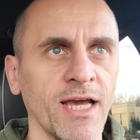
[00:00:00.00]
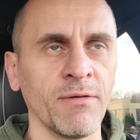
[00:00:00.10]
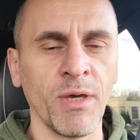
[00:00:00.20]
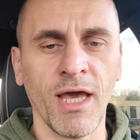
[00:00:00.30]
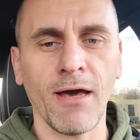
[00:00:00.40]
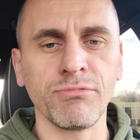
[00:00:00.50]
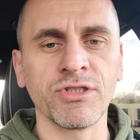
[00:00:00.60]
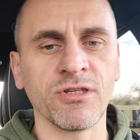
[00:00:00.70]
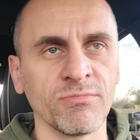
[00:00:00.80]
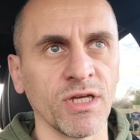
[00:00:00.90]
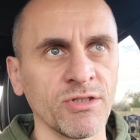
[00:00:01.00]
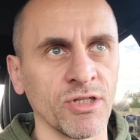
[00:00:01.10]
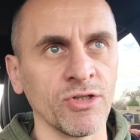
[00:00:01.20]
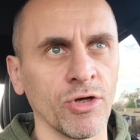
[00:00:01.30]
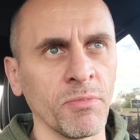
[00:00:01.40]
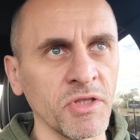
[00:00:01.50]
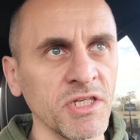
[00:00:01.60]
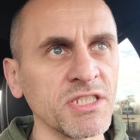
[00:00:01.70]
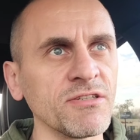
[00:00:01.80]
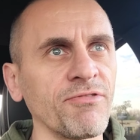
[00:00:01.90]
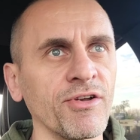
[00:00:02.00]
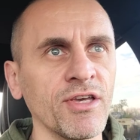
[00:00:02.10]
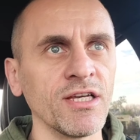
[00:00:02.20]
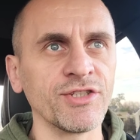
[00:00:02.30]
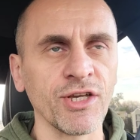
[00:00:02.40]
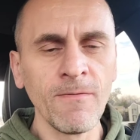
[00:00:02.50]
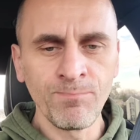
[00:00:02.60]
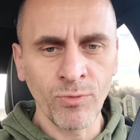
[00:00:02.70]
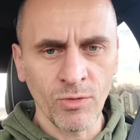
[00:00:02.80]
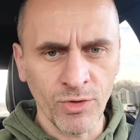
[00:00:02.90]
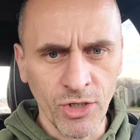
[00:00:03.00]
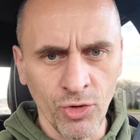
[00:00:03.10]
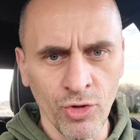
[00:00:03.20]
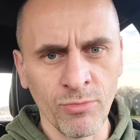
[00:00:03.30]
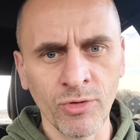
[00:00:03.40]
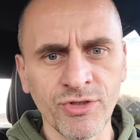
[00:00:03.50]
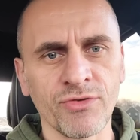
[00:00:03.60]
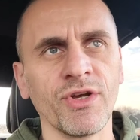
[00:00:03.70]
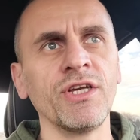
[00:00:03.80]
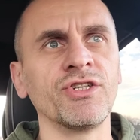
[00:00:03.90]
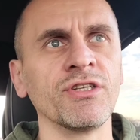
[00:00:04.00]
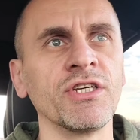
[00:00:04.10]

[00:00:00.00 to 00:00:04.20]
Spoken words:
Yeah, it may happen sometimes as an adult, but this is for kids when their hormones are raging.